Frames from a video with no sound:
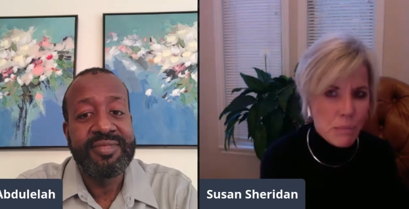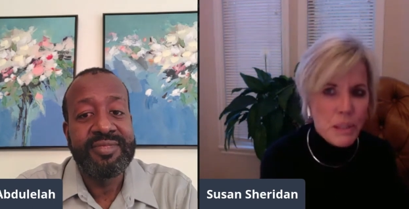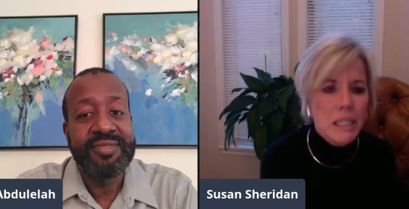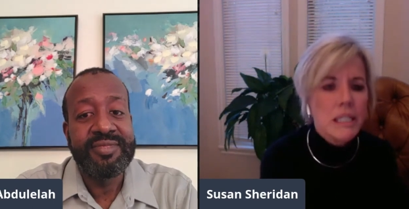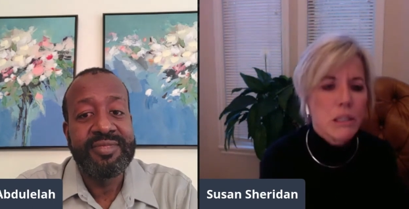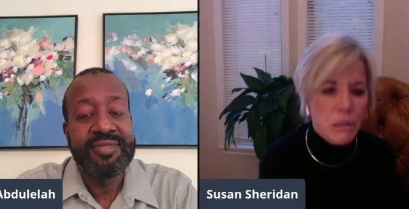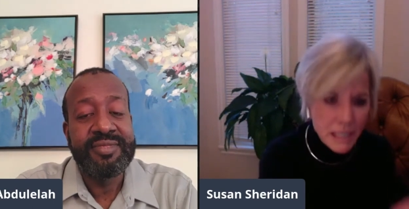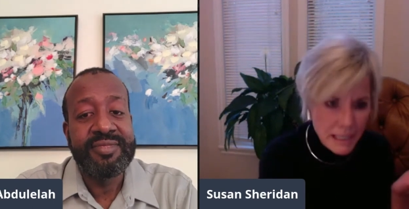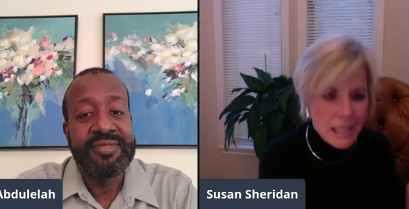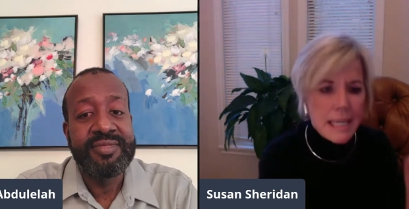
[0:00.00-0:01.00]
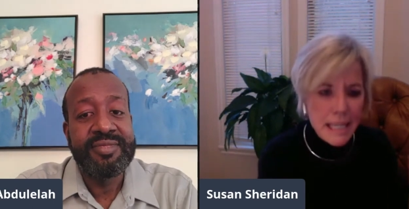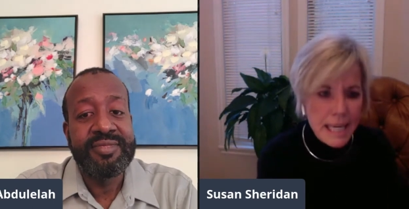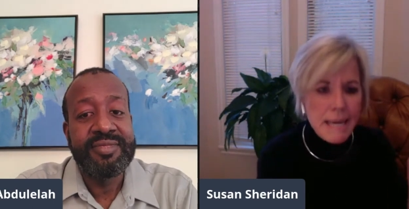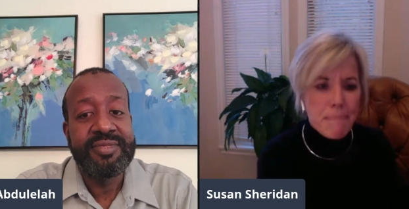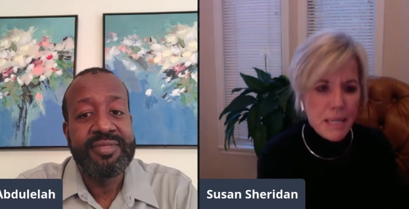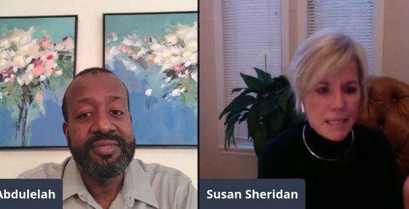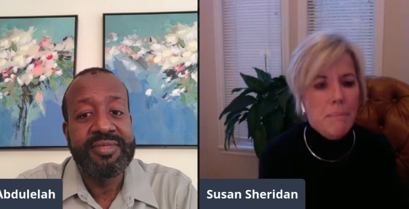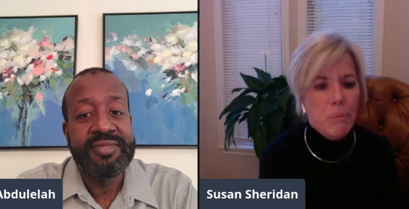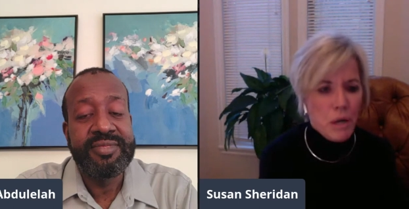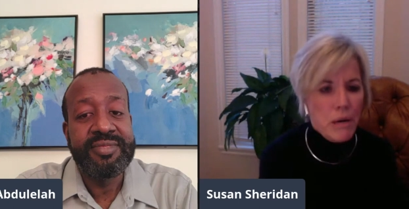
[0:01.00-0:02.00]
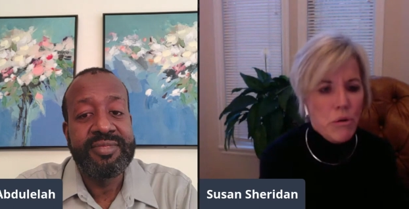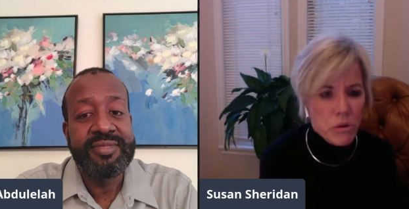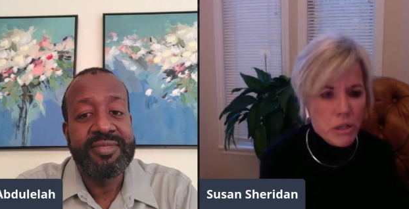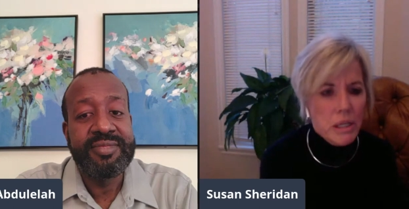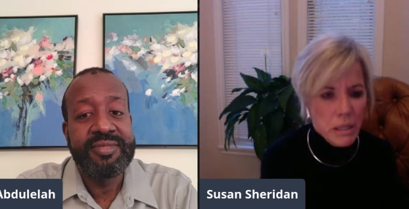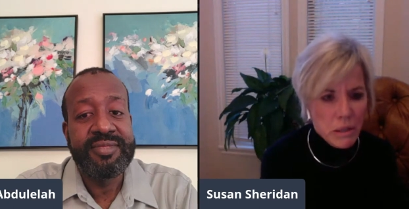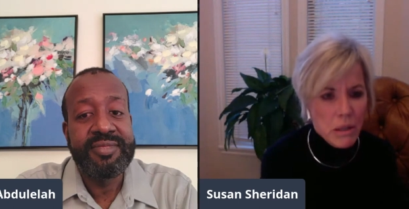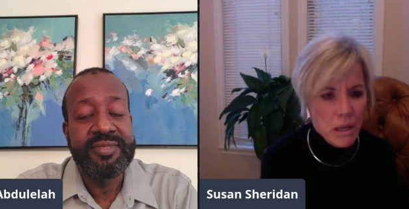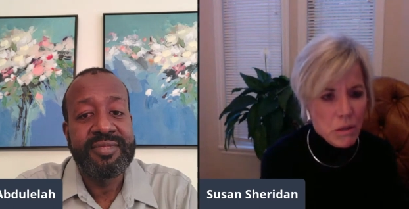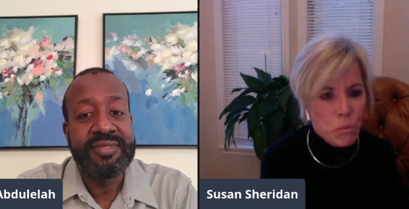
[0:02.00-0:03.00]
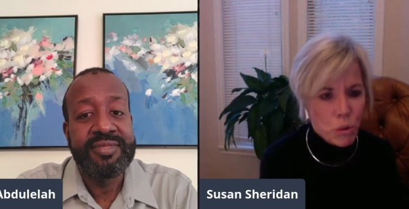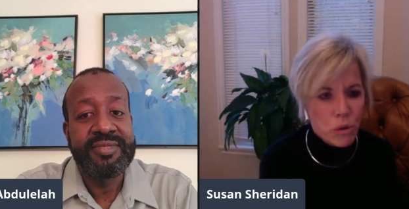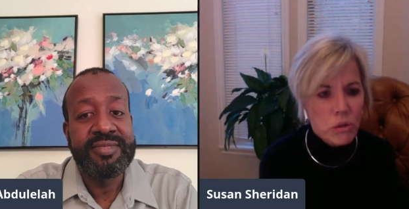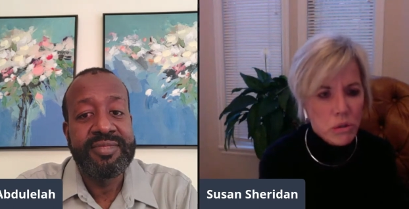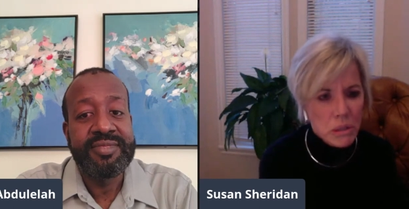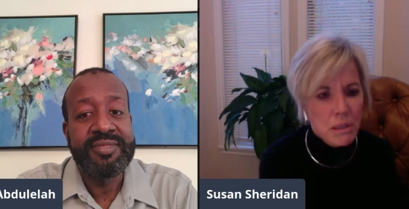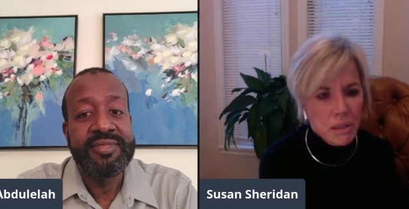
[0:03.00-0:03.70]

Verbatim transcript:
Speaker 1: We need to keep this a priority in, in the world.